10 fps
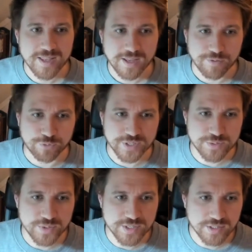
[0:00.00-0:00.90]
And for
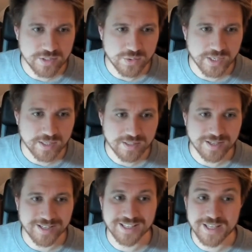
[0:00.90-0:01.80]
this reason, you can
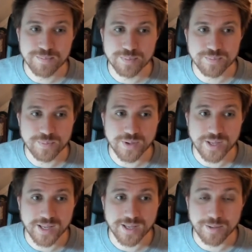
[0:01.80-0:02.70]
keep
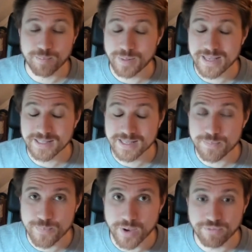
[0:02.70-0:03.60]
playing
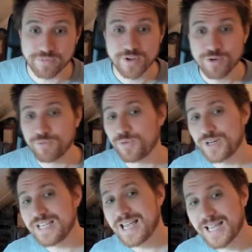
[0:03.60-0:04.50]
that buff for
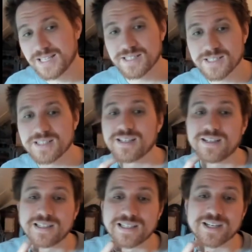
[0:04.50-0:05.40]
the end
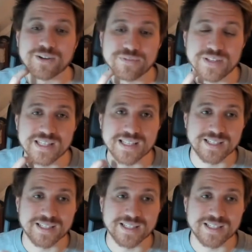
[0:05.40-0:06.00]
of the